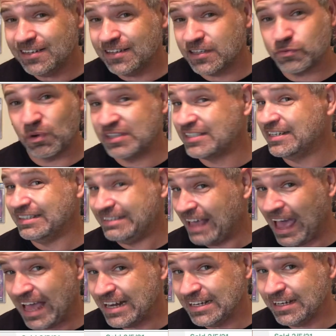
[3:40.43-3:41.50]
This wasn't a
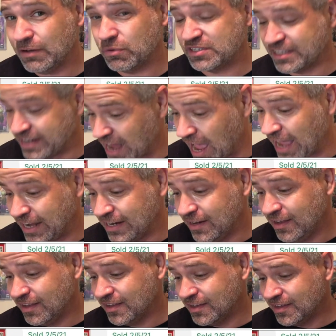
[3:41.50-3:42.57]
10, it was a 9.
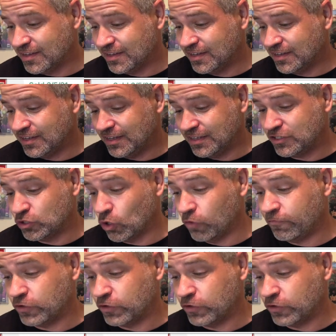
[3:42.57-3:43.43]
It sold for